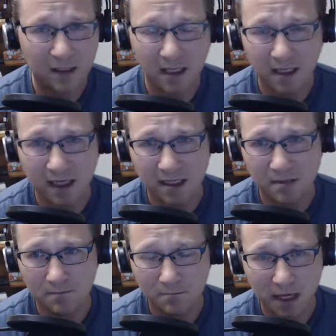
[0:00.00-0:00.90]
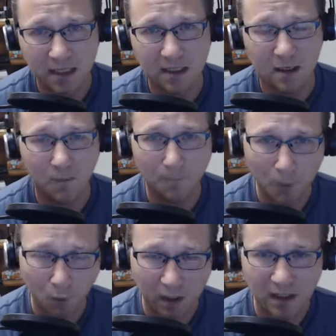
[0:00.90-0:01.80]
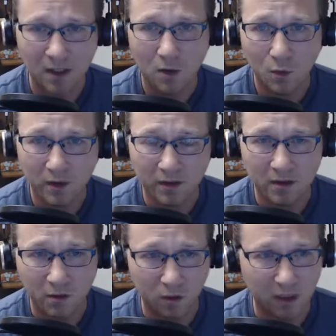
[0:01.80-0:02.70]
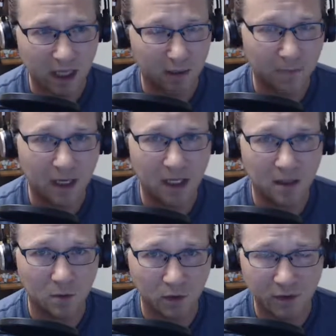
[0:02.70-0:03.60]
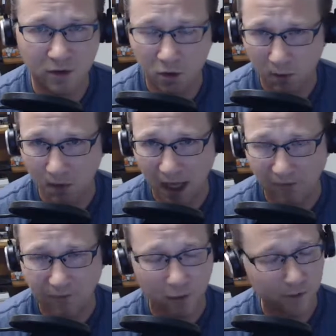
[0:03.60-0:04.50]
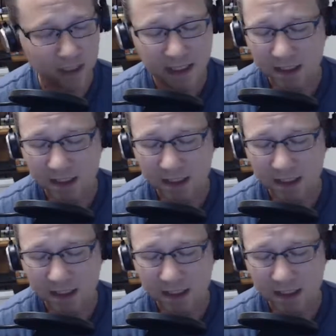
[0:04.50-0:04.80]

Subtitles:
that has made it a point within her campaign and within her platform